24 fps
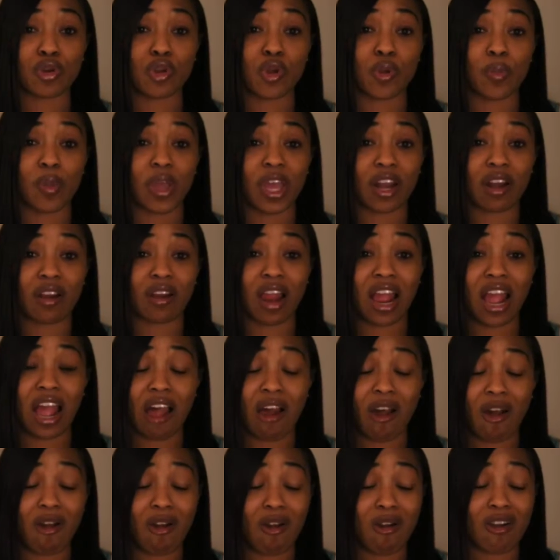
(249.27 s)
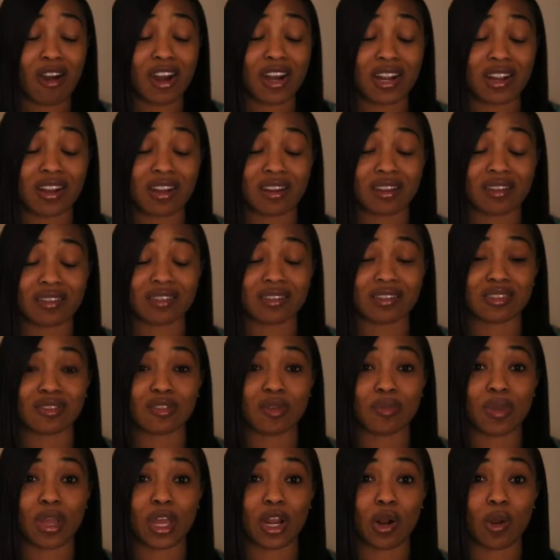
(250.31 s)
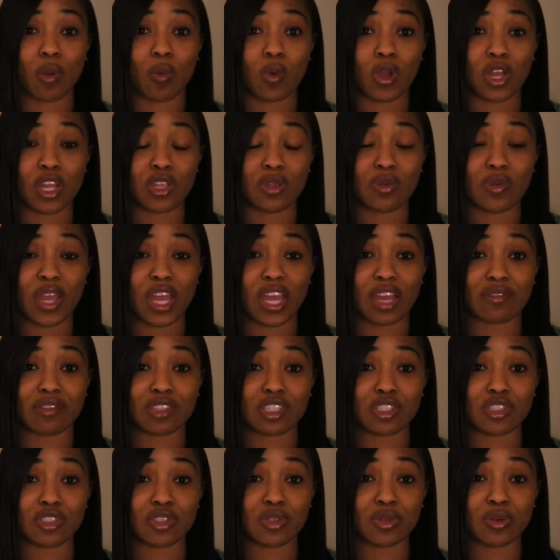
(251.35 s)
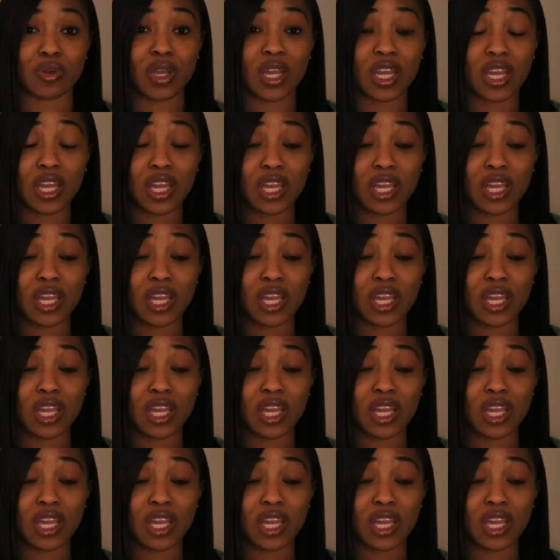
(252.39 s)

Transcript: no matter how hard it hurts, no matter what you have to do,